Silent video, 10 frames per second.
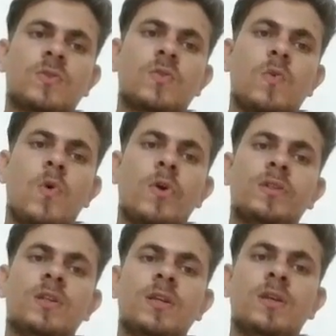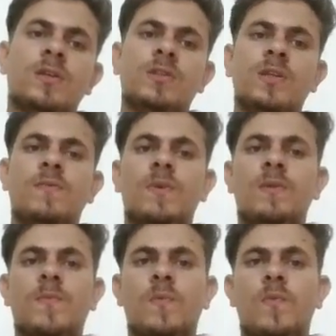So originally conceived
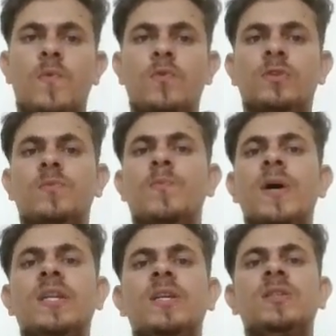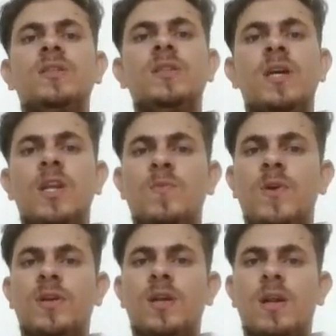and proposed by Disney
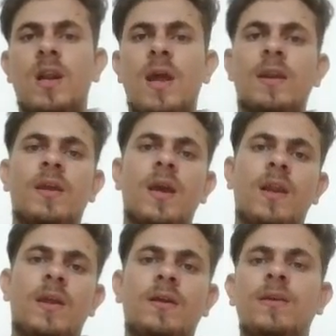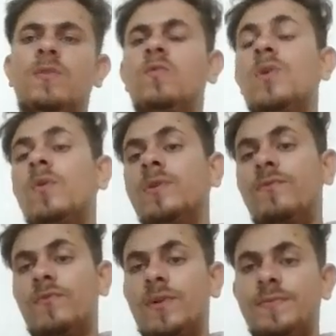animator Glenn Caney in
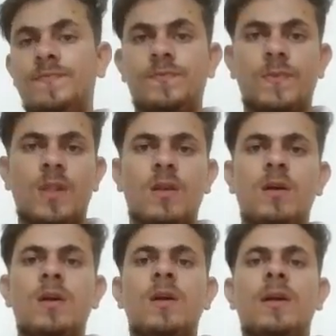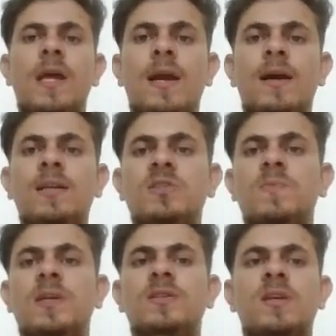2001, Tangled
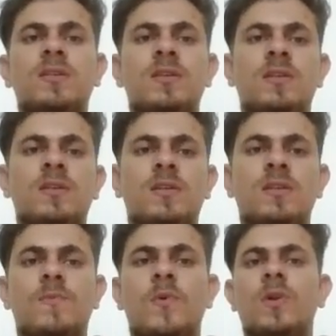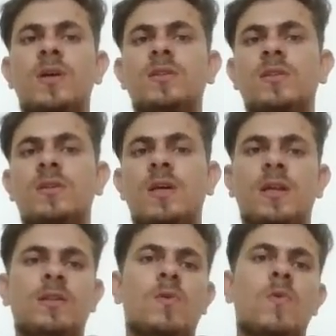spent 6 years in the production
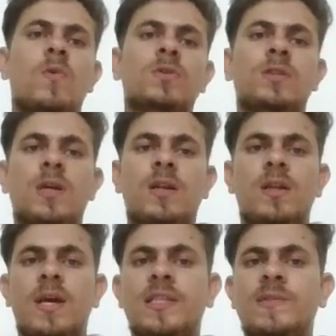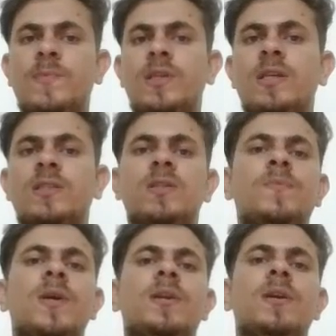at the cost that has been
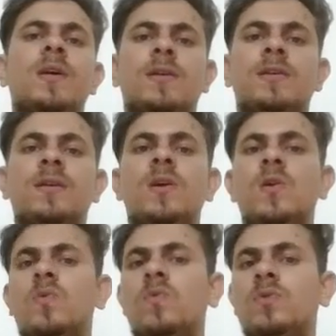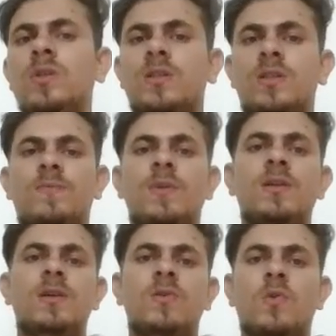estimated at $260
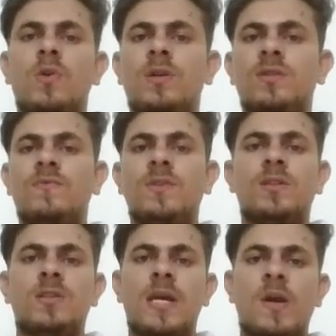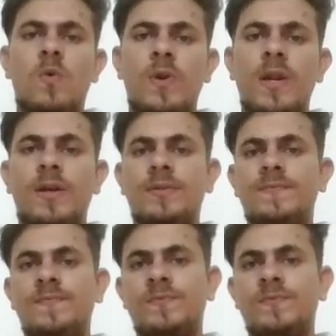million, which is accurate,